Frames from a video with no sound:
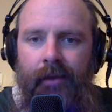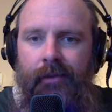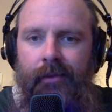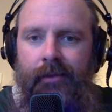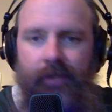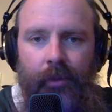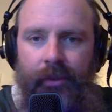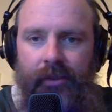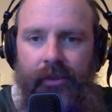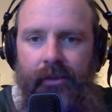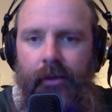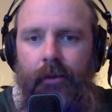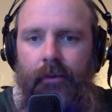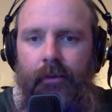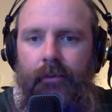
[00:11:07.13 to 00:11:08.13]

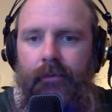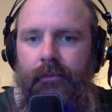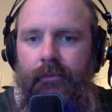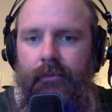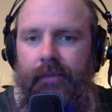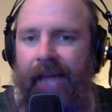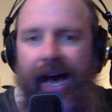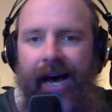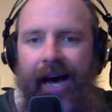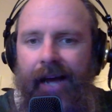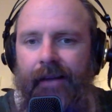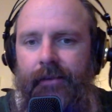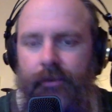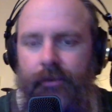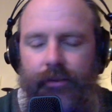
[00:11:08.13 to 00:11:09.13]
so-and-so
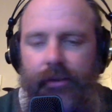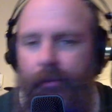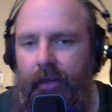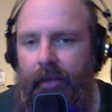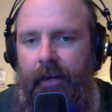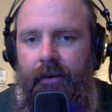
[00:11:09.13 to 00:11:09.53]
dies or something.